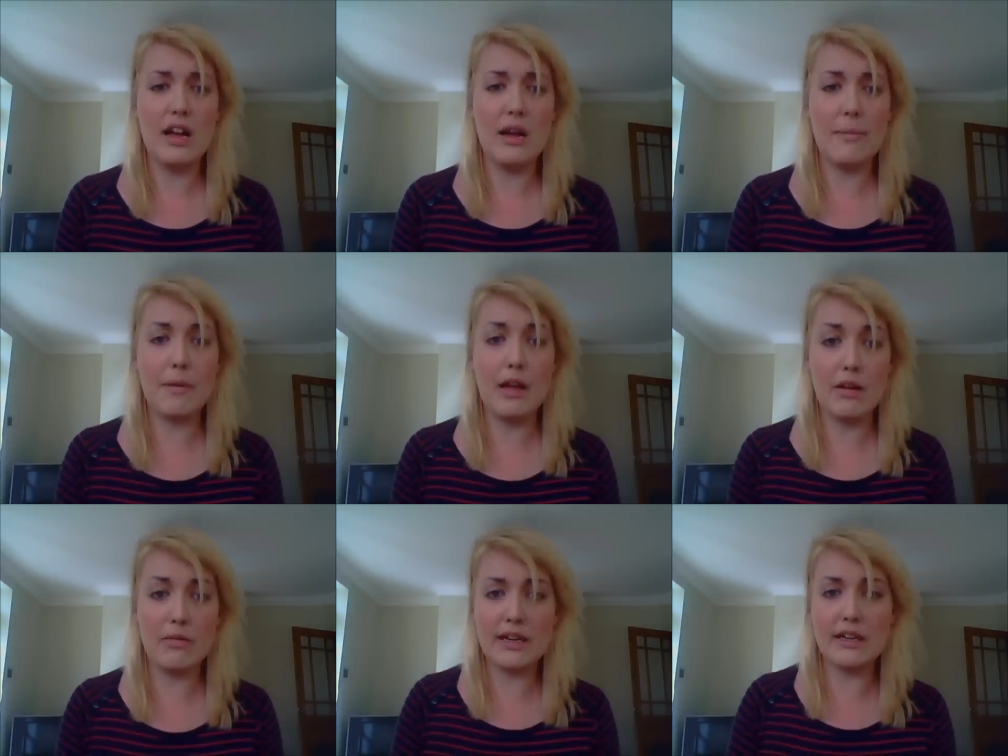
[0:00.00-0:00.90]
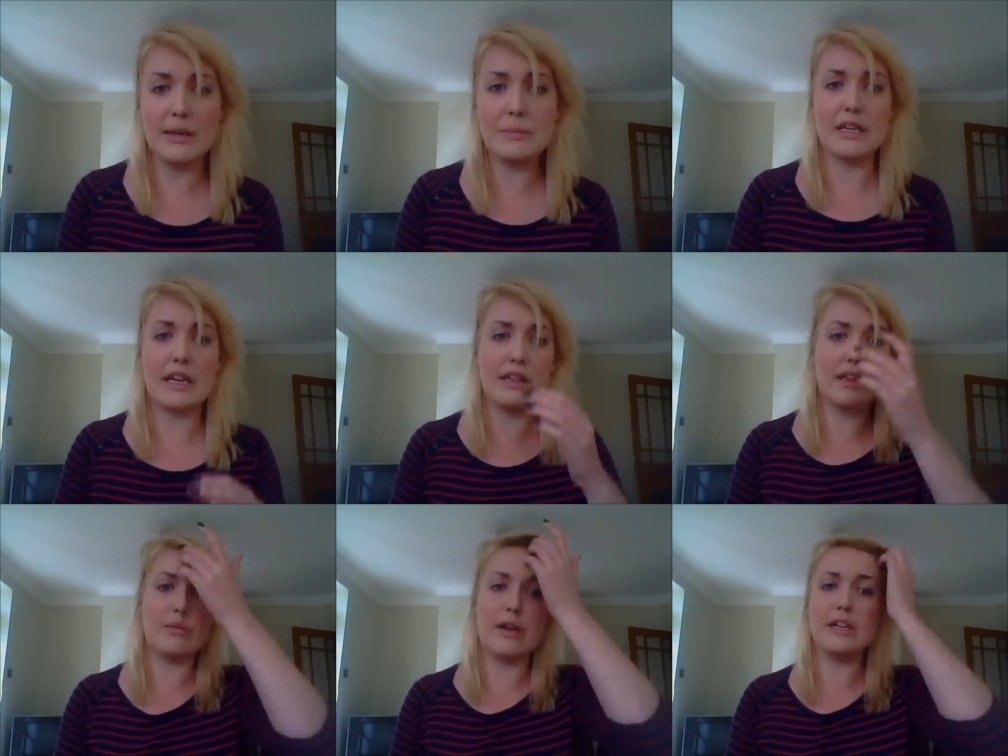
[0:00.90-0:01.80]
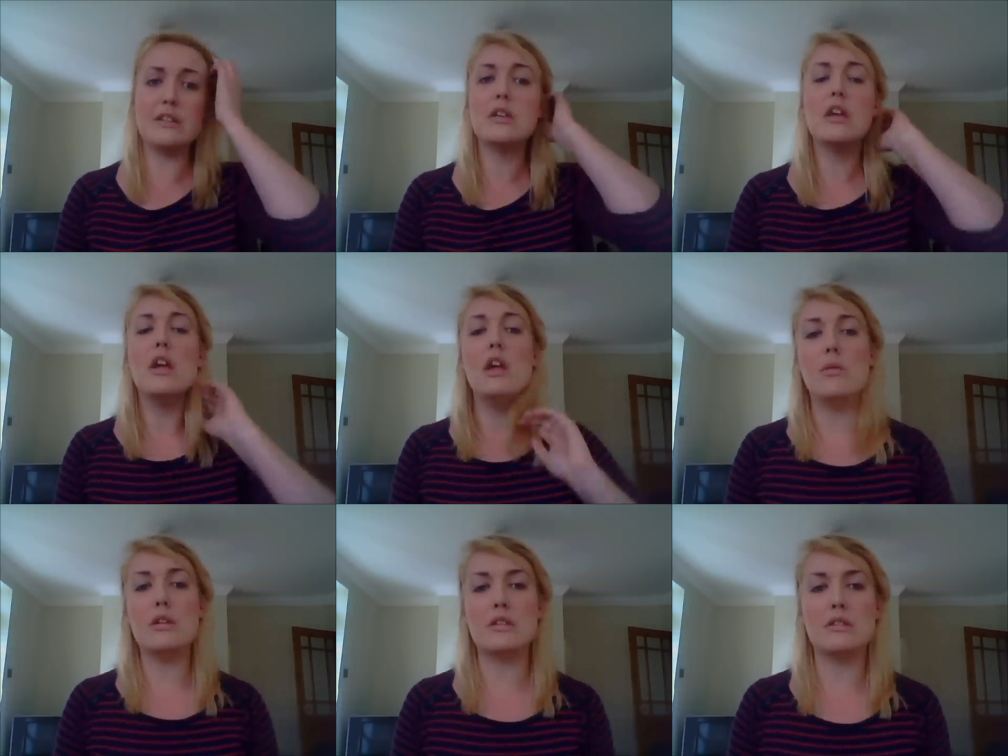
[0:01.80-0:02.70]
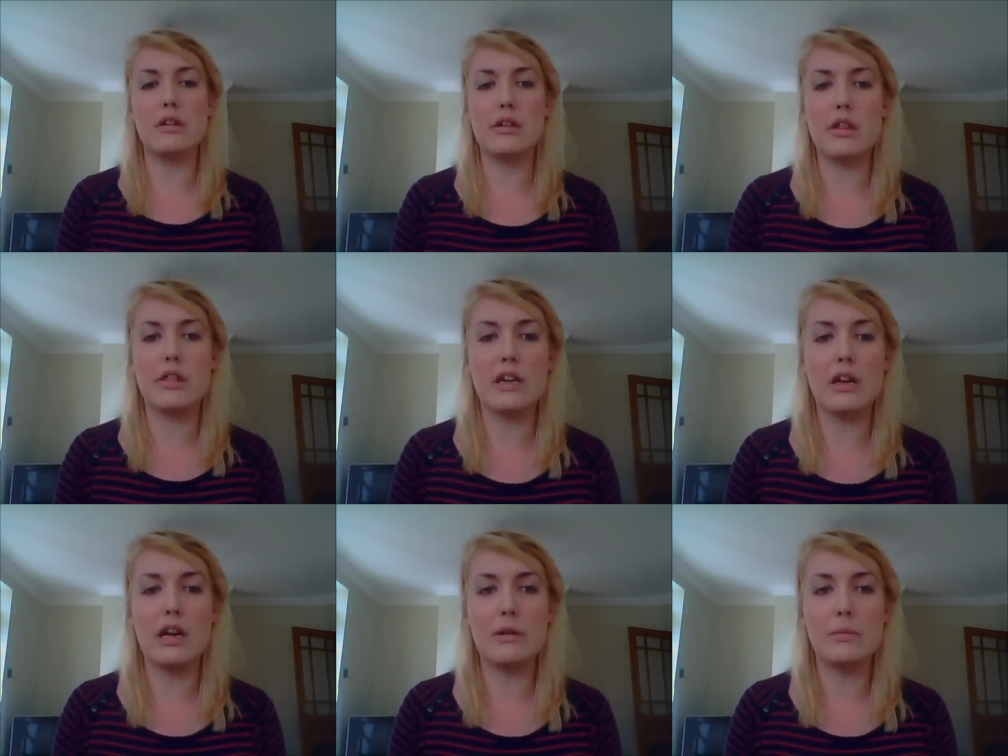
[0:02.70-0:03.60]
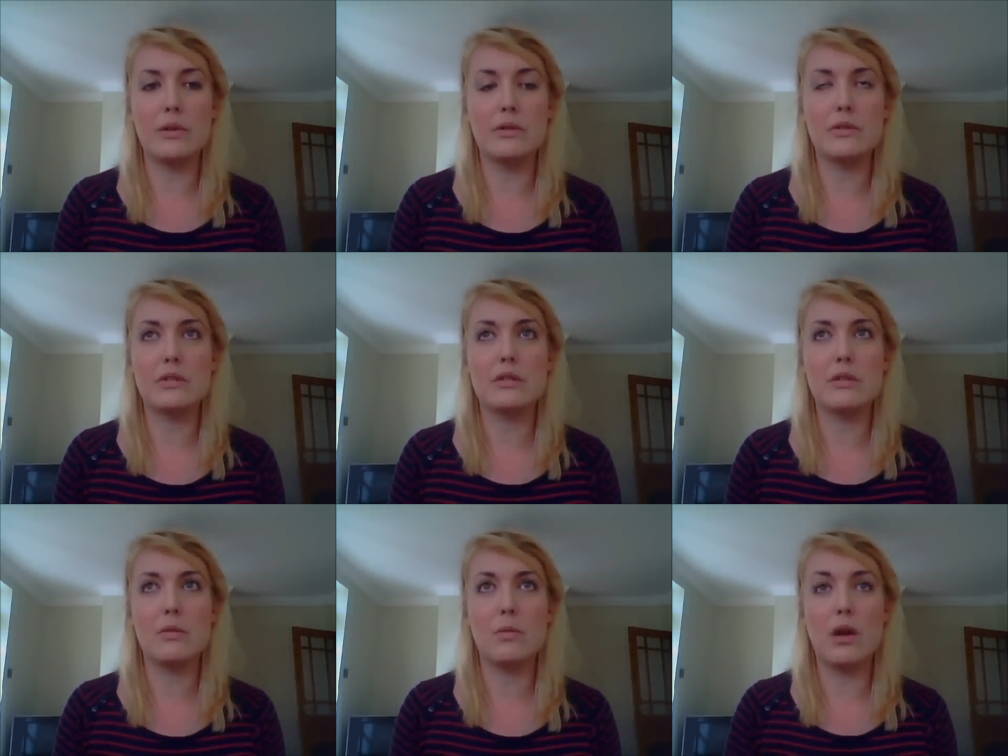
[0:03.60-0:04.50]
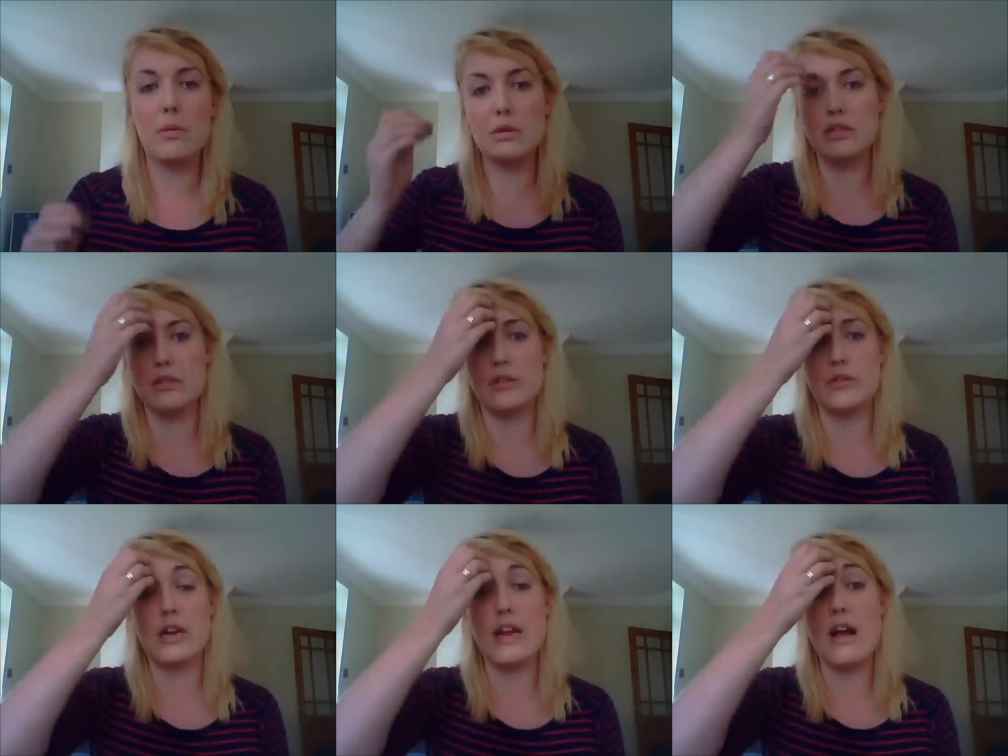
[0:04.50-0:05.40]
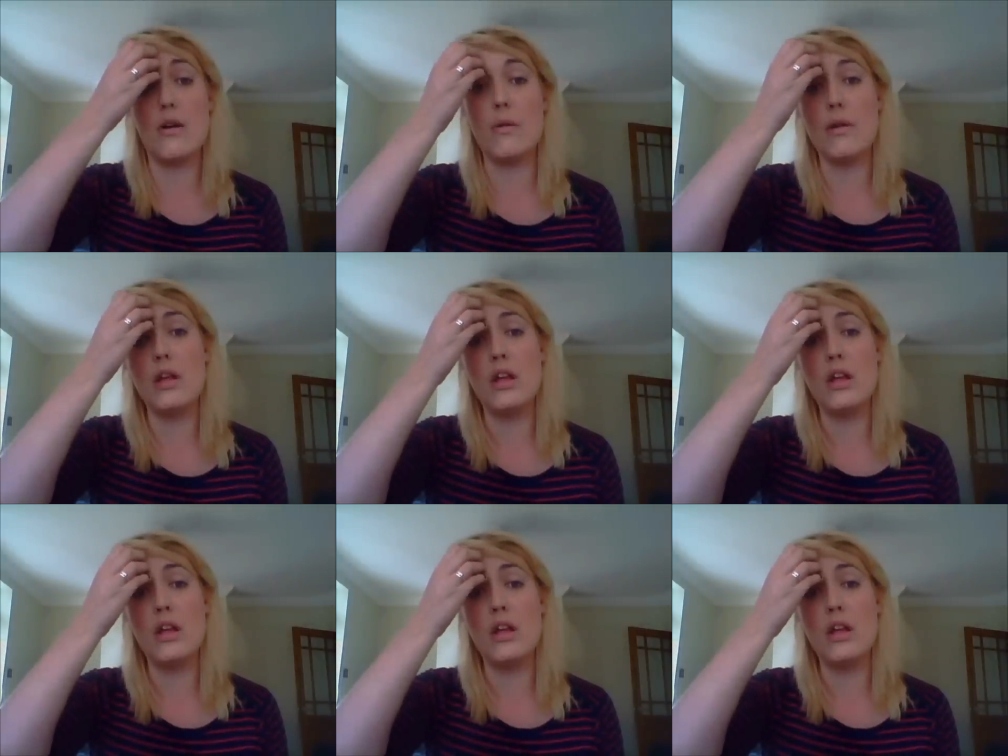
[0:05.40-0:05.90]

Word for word: a, a red lipstick in their range, which is another thing that I was I wanted to try out